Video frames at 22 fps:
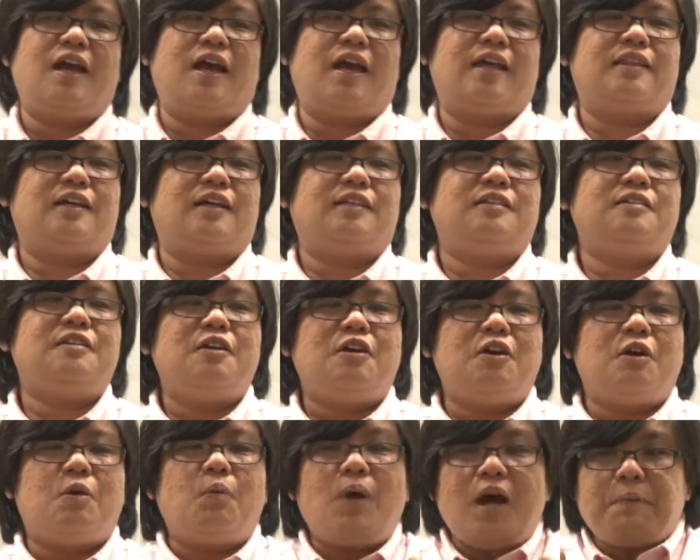And then
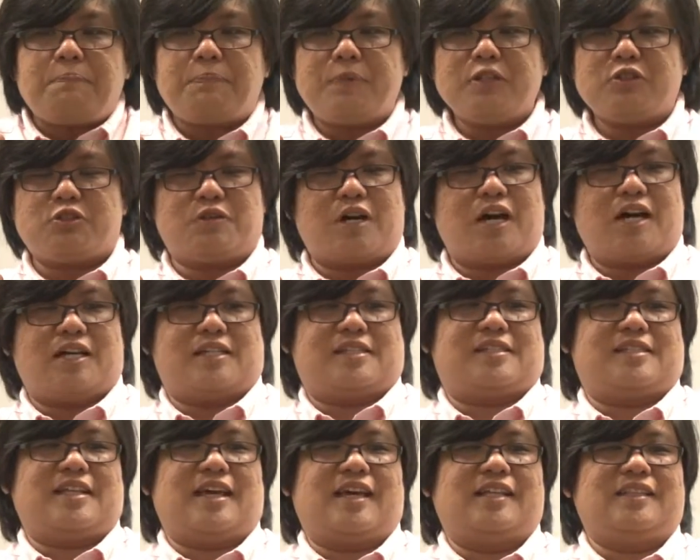what happened to
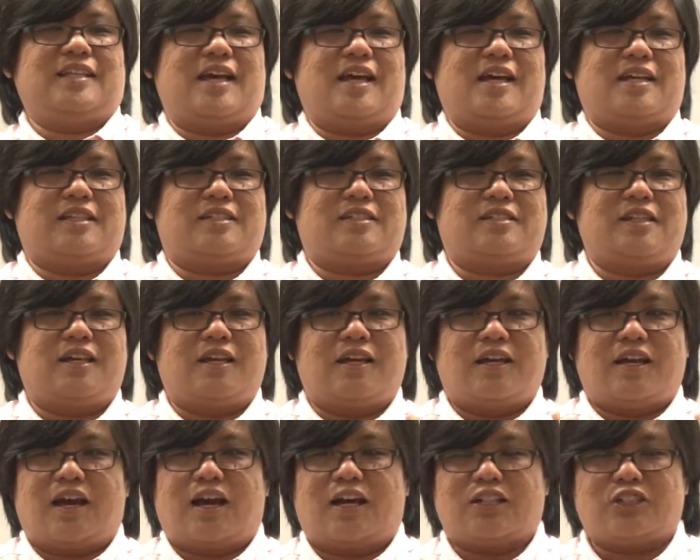us then as
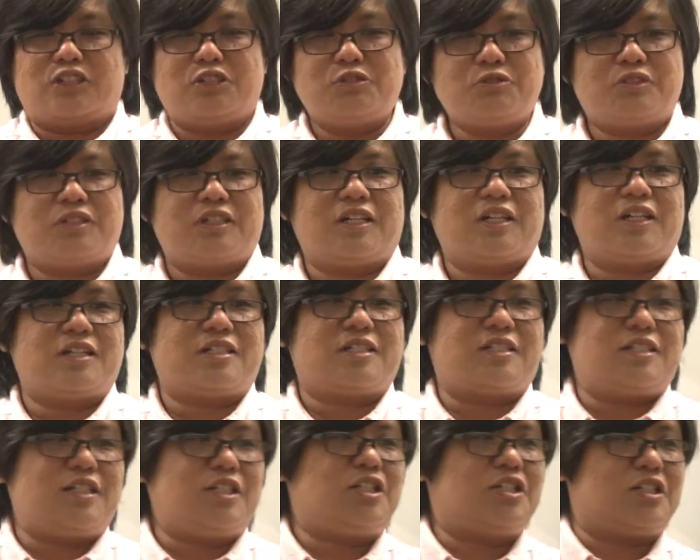uh, tutors,
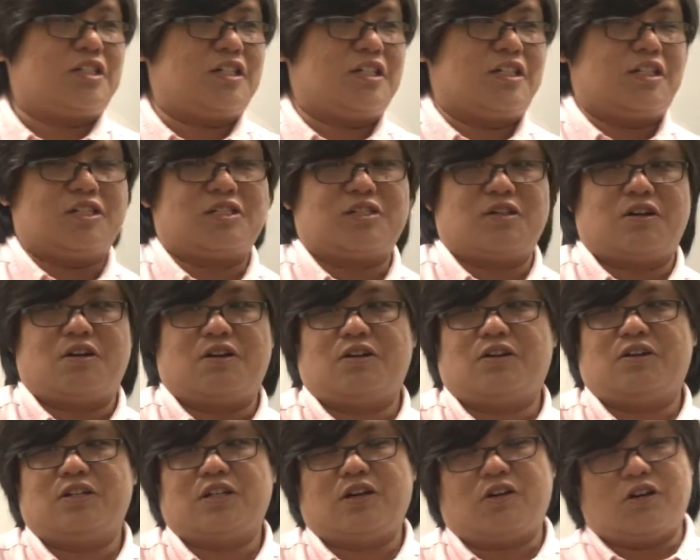teachers,
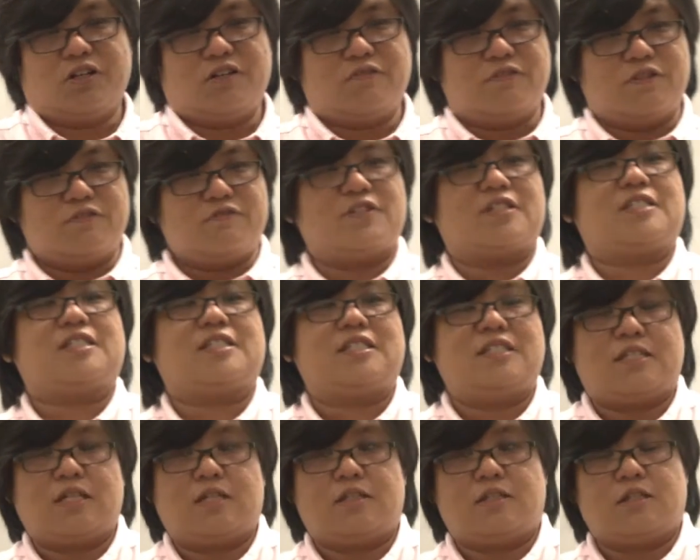or, or even
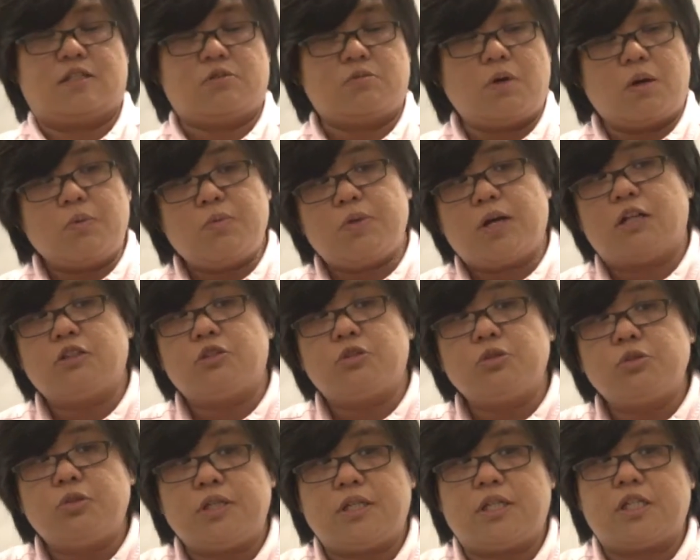facilitators, what we are
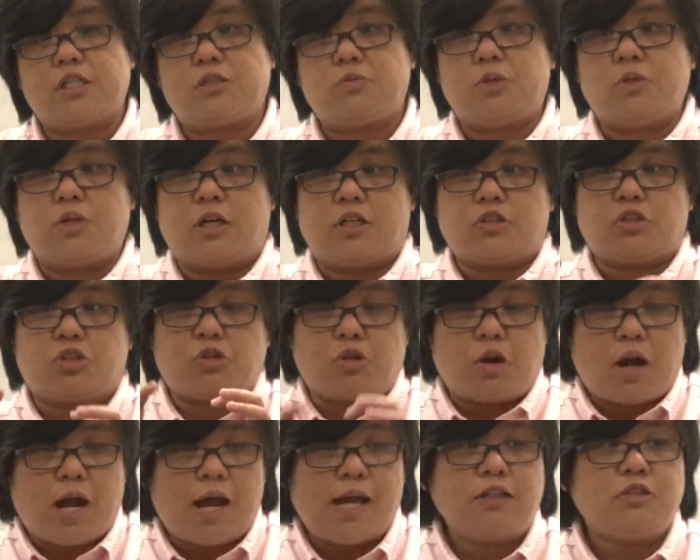doing is we are
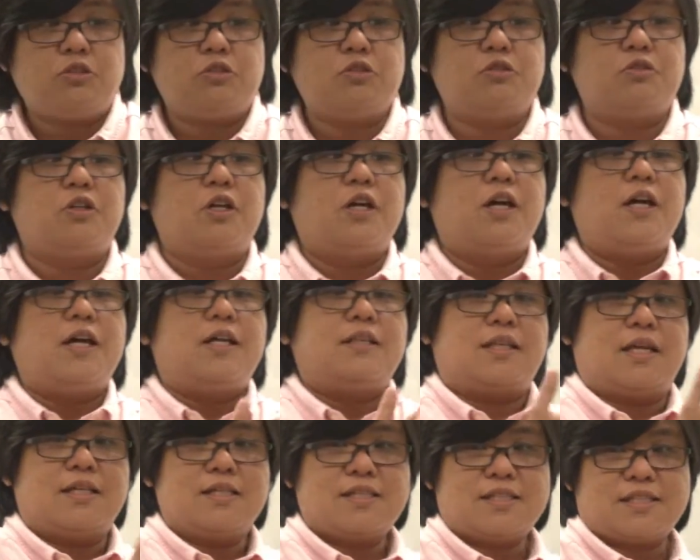trying to
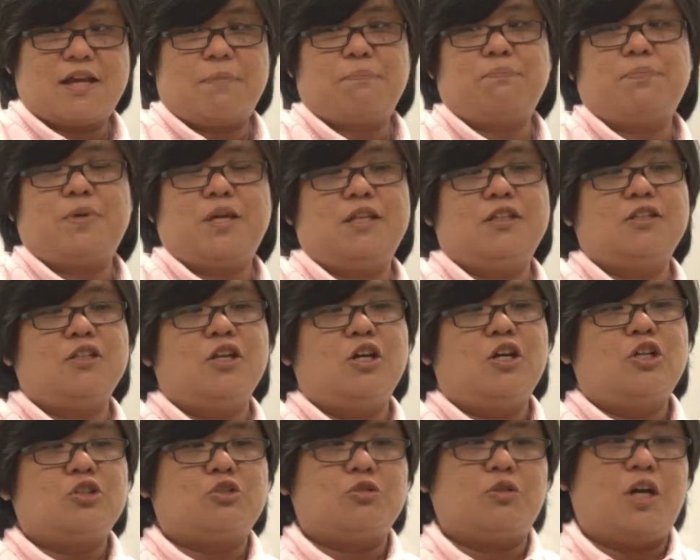then step in
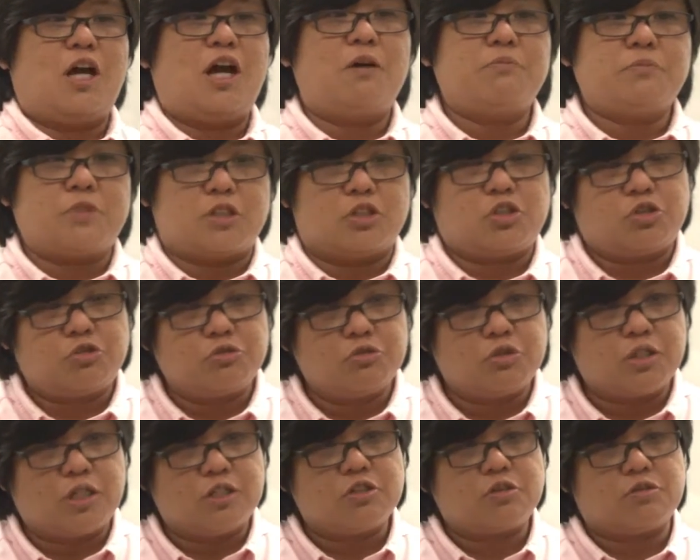to help the
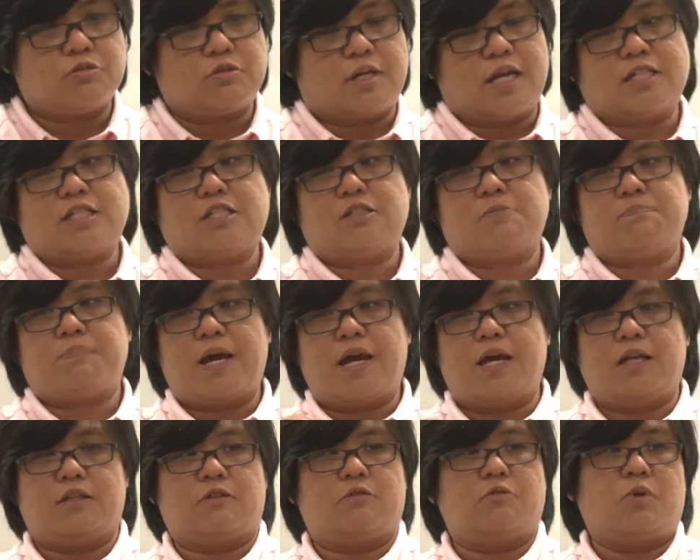students to
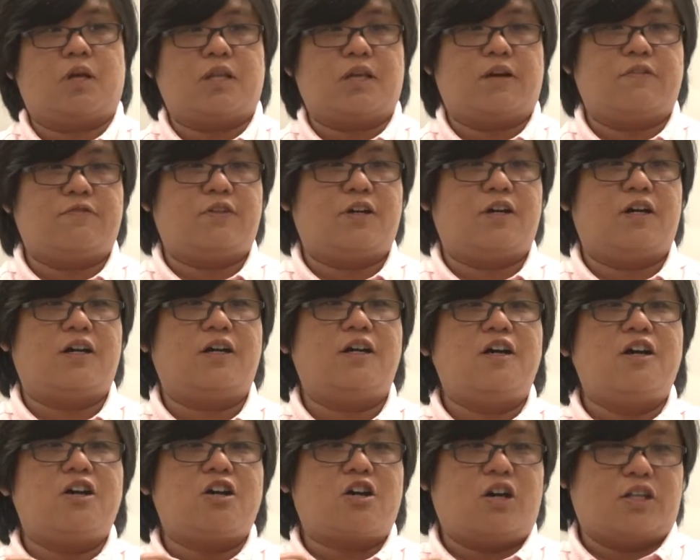expand whatever
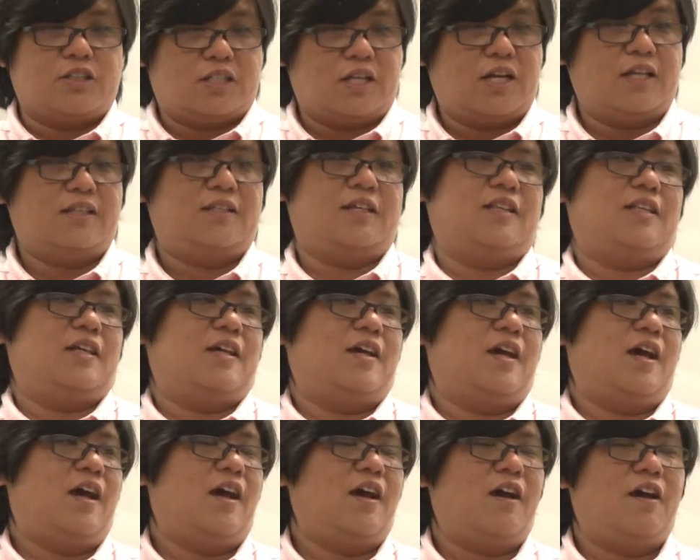content that they
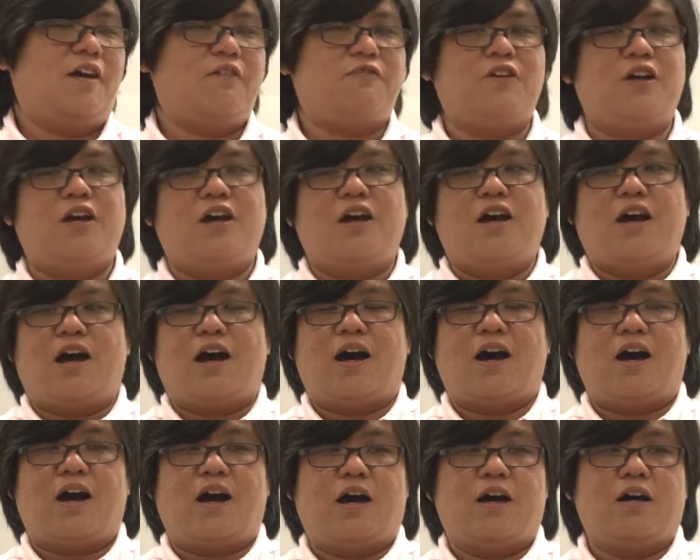have,
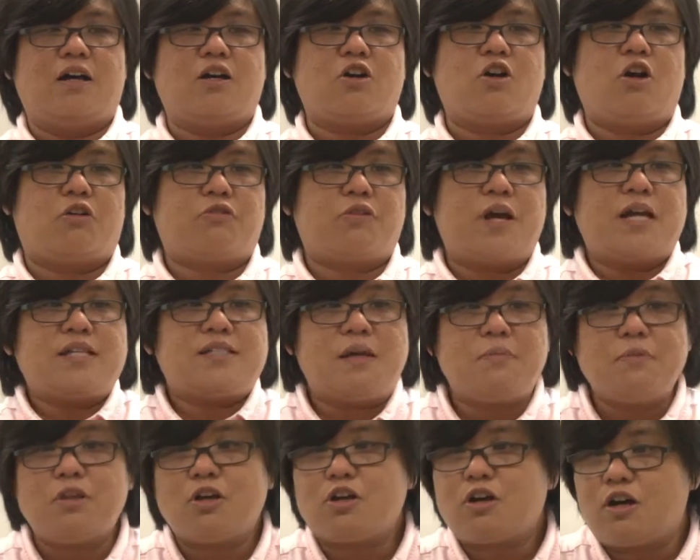uh, correct
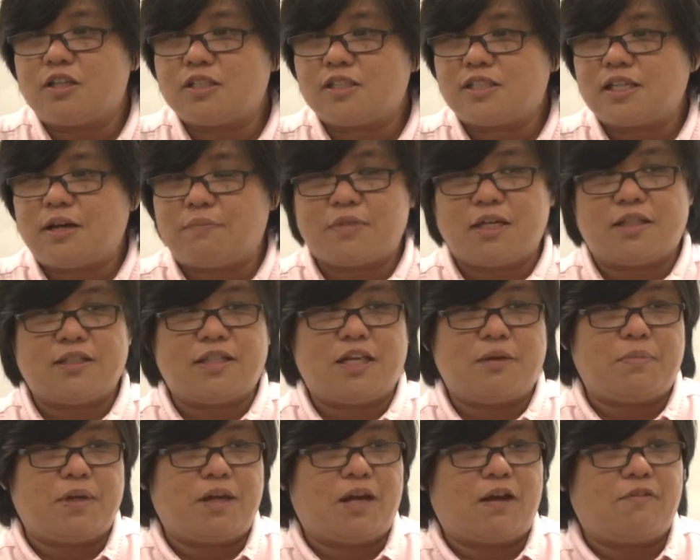some of the concepts that
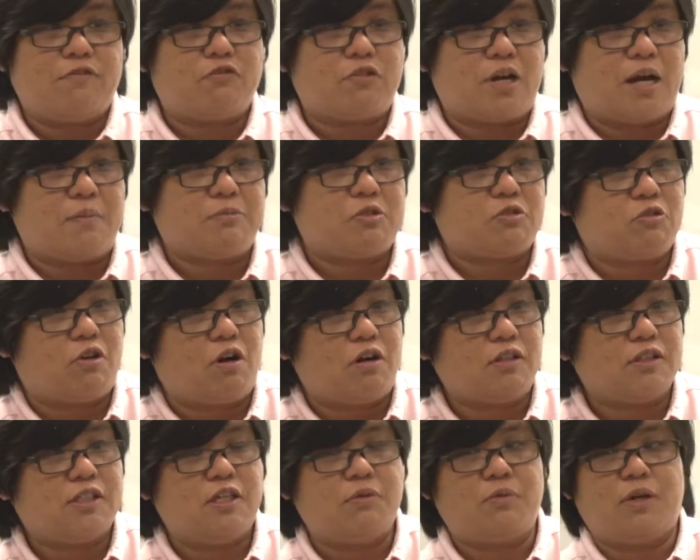they may have grasped
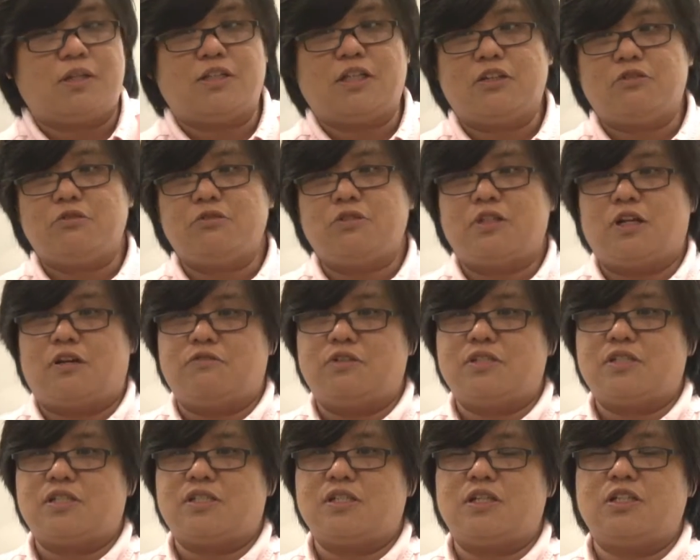wrongly when they do their
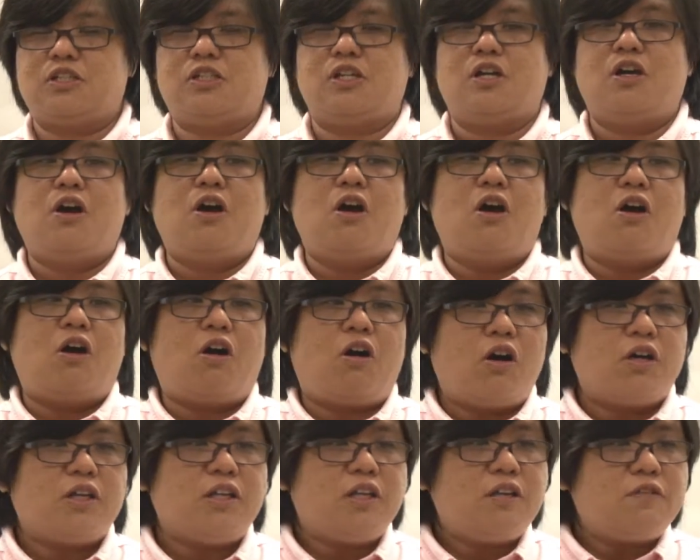research,
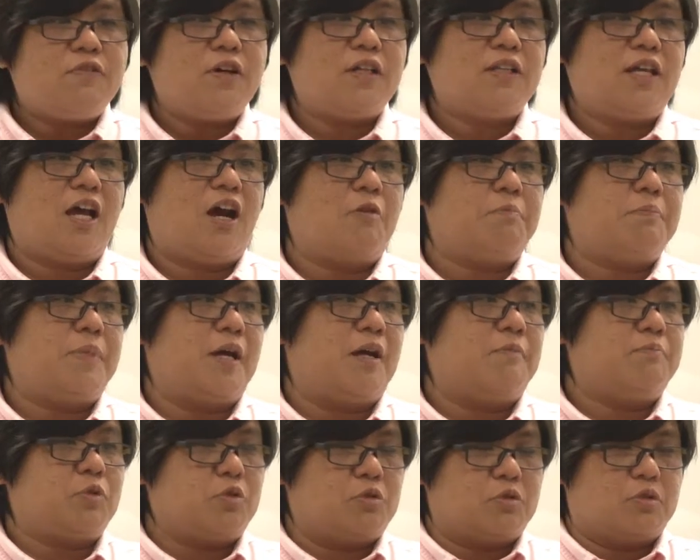or even help
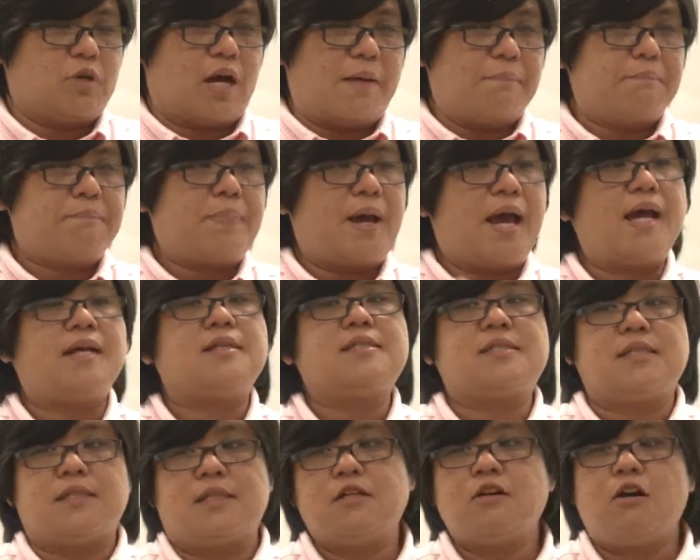them to unpack
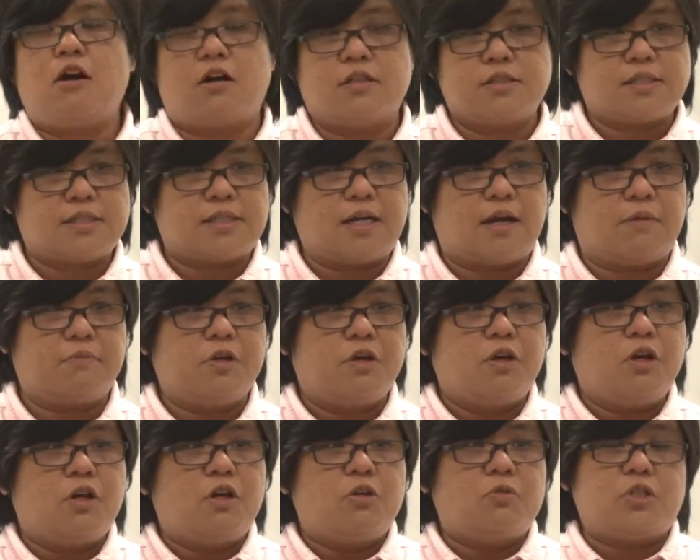certain concepts
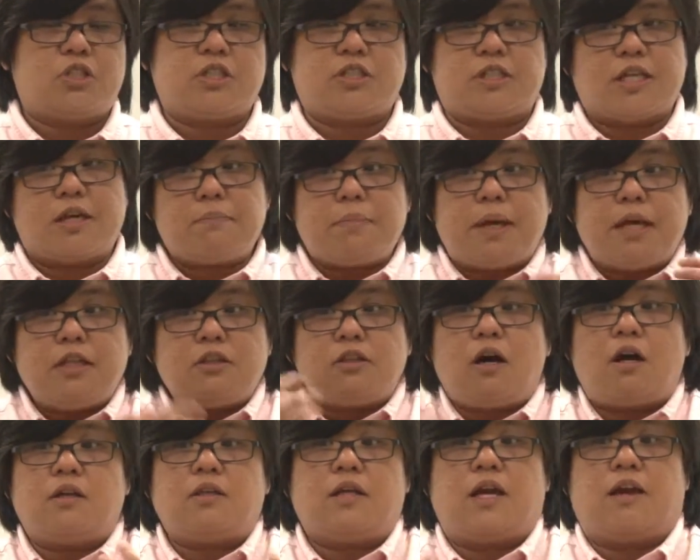which they may
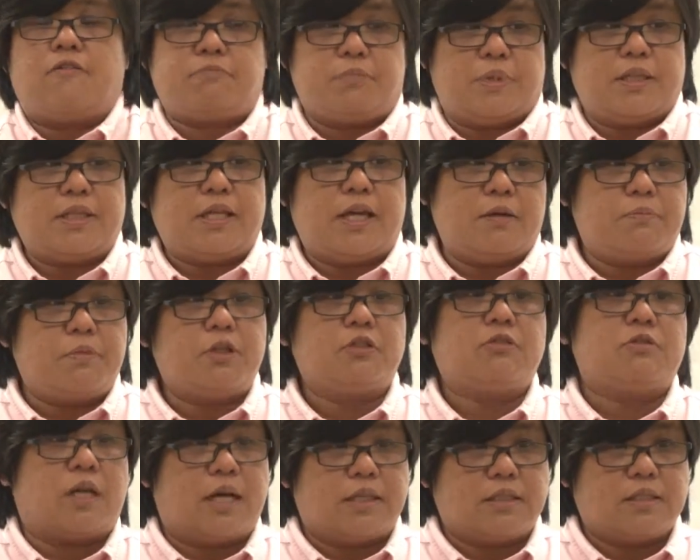not have been able
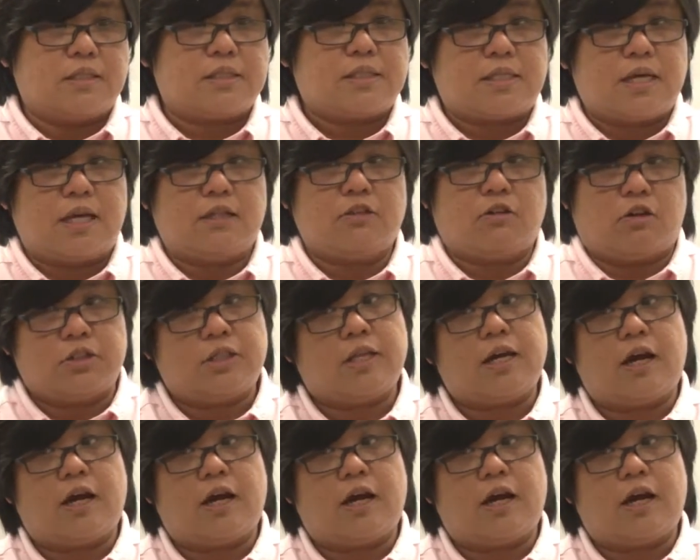to understand on